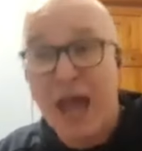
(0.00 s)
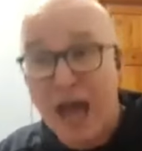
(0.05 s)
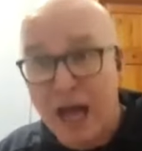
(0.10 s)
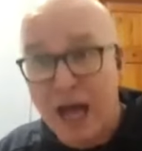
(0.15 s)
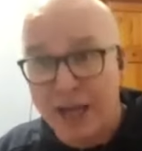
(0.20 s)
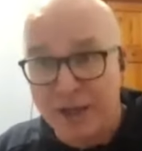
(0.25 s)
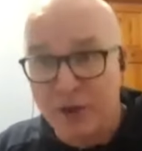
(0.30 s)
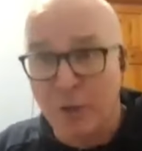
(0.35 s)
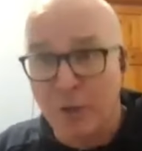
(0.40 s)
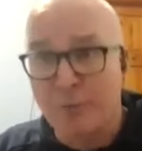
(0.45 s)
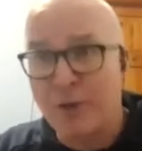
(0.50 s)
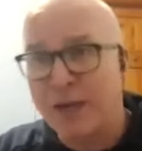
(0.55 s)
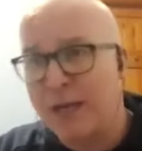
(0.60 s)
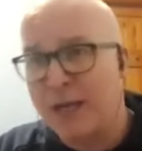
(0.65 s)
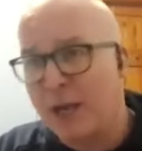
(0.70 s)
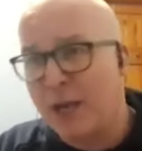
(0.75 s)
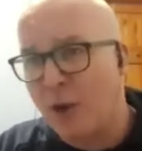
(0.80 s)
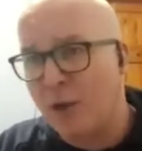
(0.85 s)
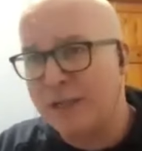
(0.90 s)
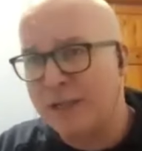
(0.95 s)
And you're yeah. bringing
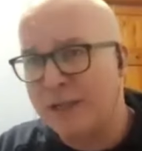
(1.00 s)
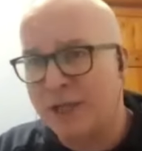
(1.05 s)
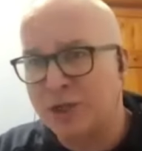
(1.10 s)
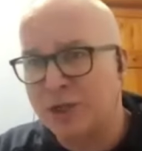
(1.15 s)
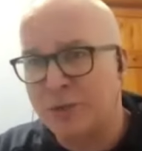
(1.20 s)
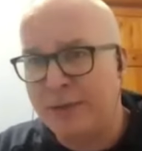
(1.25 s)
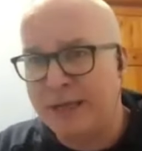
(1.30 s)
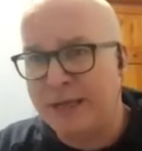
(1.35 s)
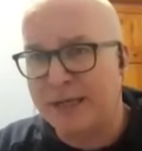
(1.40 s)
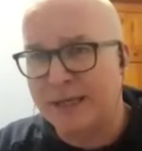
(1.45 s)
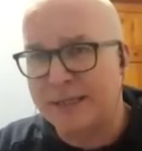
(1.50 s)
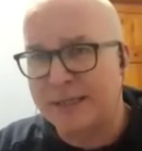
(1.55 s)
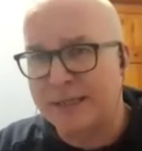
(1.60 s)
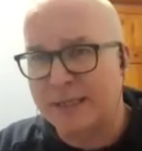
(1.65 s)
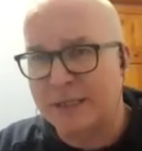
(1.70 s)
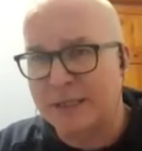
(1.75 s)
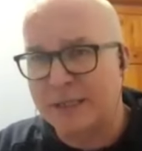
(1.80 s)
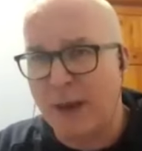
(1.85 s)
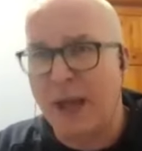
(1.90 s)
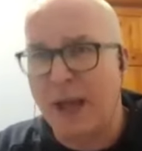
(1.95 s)
in all the intermediates
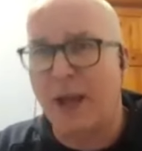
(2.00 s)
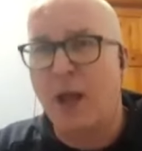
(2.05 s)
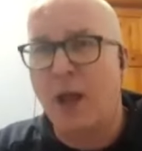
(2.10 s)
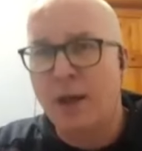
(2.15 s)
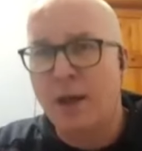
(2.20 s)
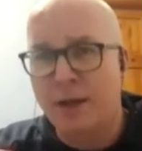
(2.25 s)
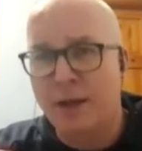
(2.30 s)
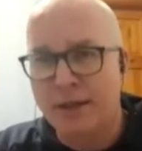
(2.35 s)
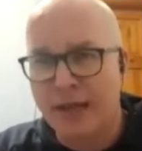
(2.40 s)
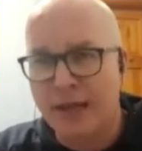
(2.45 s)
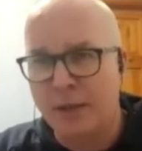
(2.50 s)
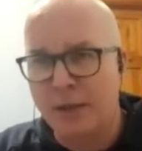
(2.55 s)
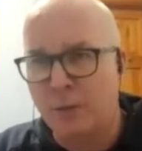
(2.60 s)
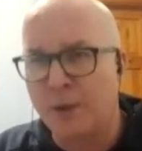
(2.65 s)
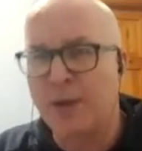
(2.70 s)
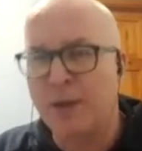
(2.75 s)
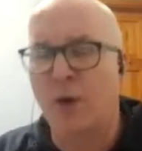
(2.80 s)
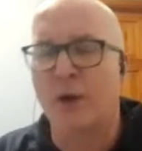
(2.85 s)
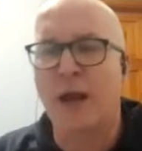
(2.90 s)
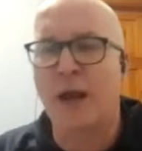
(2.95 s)
as well that won the
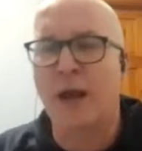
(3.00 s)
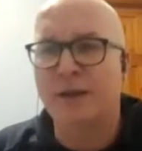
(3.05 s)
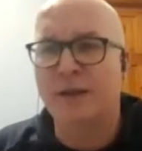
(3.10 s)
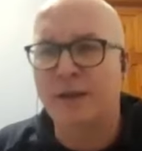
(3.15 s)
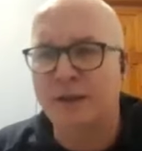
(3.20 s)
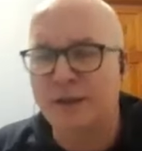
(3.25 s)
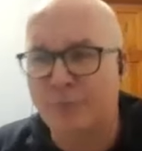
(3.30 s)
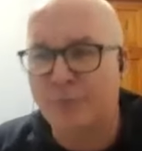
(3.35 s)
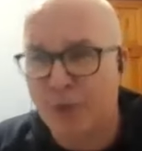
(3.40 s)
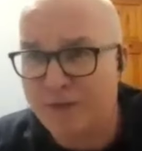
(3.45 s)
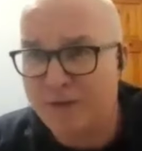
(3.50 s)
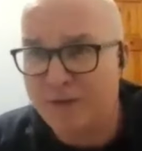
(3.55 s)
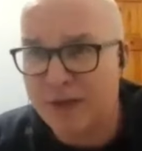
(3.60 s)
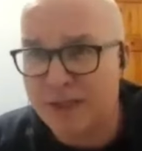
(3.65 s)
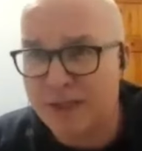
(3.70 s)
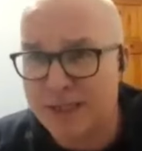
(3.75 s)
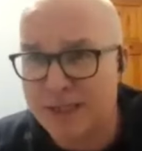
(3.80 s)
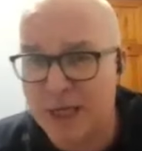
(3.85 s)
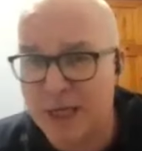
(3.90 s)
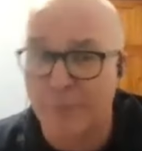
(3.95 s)
All Ireland the, the,
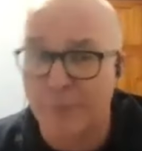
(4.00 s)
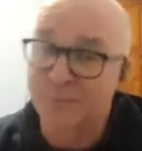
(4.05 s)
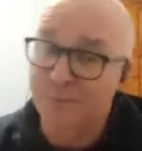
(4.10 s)
previous year.